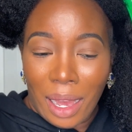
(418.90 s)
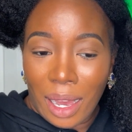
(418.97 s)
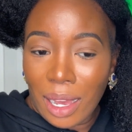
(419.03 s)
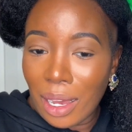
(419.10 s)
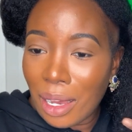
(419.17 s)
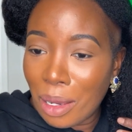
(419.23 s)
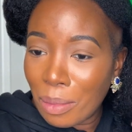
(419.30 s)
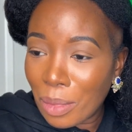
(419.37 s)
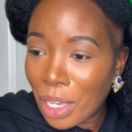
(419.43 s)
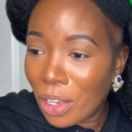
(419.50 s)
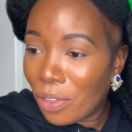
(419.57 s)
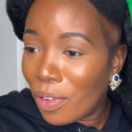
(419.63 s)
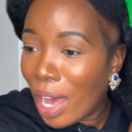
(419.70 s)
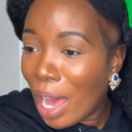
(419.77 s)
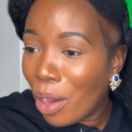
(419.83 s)
um,
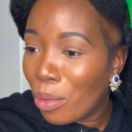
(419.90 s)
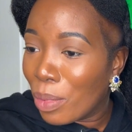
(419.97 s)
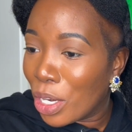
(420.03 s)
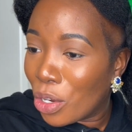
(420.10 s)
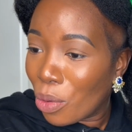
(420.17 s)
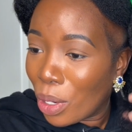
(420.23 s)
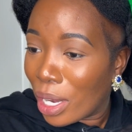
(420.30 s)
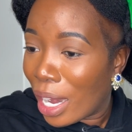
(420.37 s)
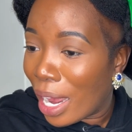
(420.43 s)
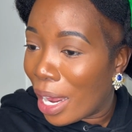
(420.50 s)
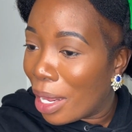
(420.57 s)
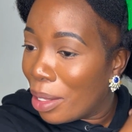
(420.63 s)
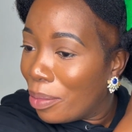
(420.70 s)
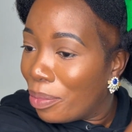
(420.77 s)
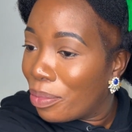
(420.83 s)
if I'll be doing
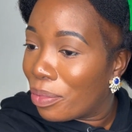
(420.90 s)
that